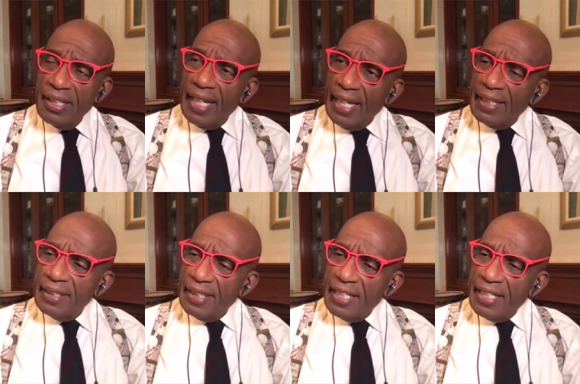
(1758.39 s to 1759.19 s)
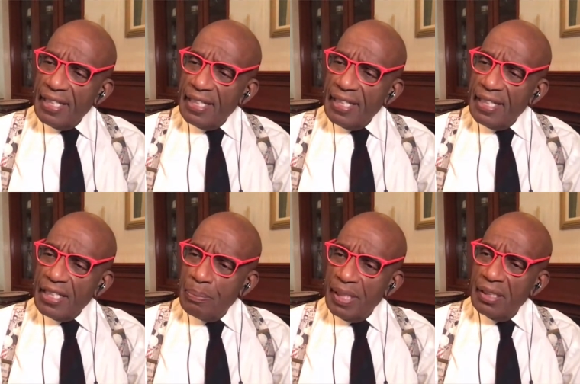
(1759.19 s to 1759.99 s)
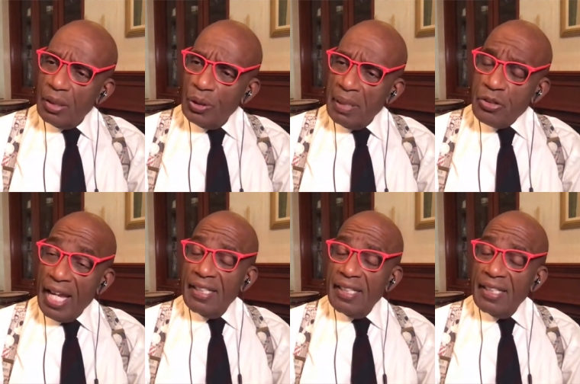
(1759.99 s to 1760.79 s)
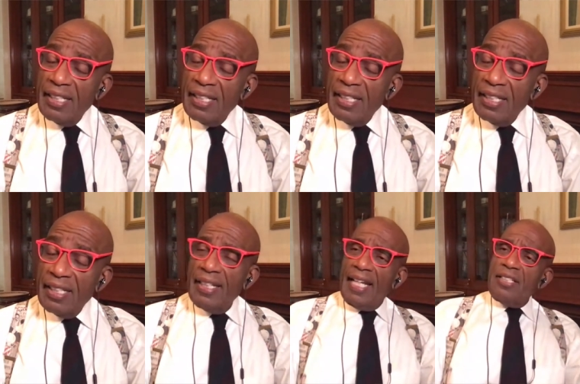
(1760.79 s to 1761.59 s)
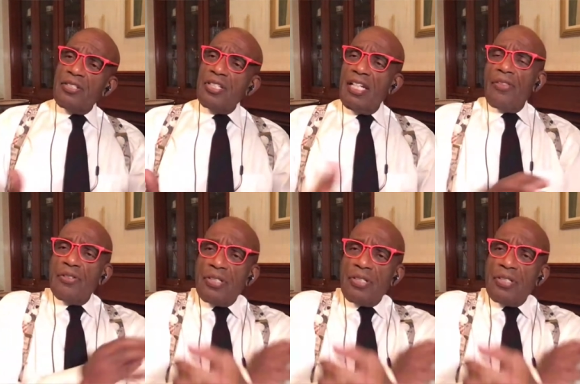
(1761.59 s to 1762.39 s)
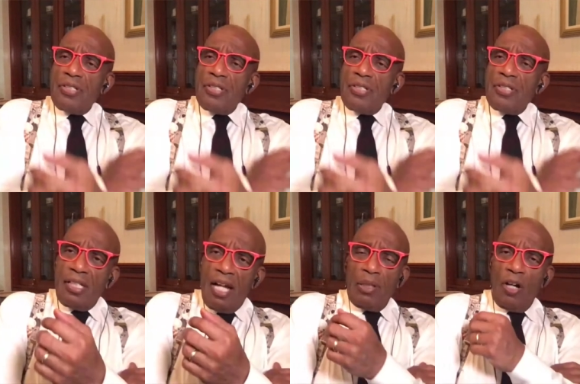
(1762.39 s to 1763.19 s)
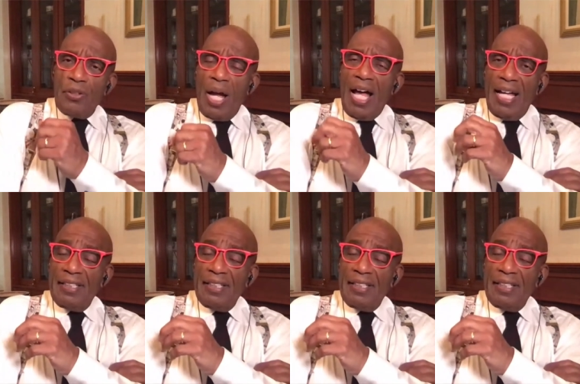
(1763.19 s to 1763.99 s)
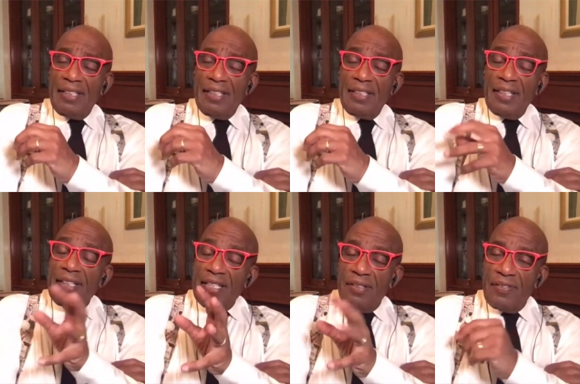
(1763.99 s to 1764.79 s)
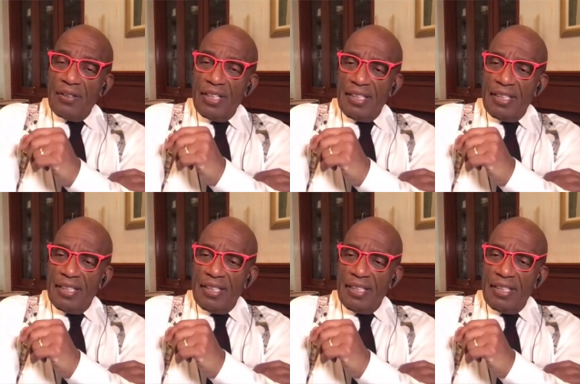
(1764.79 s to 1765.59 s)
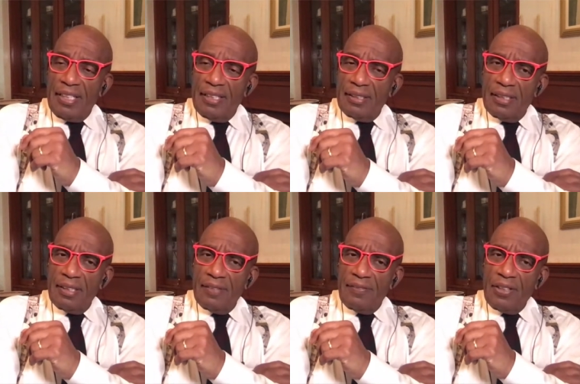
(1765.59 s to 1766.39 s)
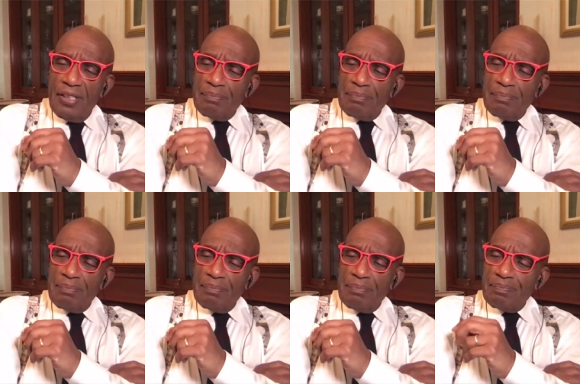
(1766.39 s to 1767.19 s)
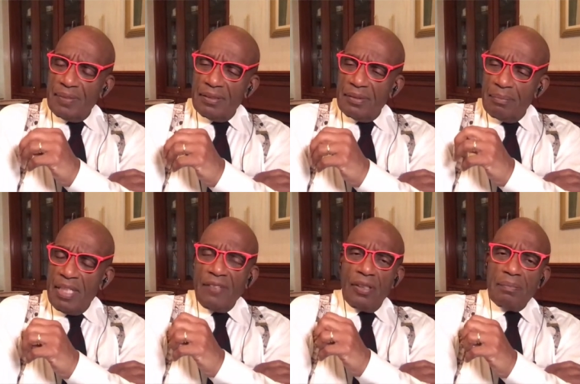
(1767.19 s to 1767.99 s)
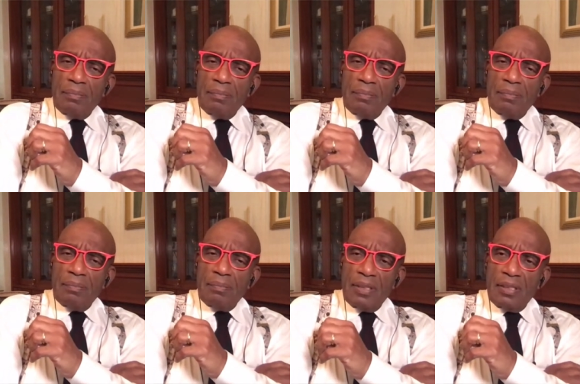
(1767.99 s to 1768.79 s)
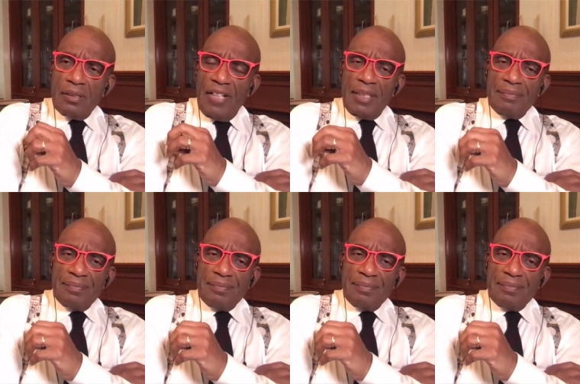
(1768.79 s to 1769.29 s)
and uh, it's been a real pleasure. And and to see others come along for the ride is a very uh, uh a very meaningful uh, development.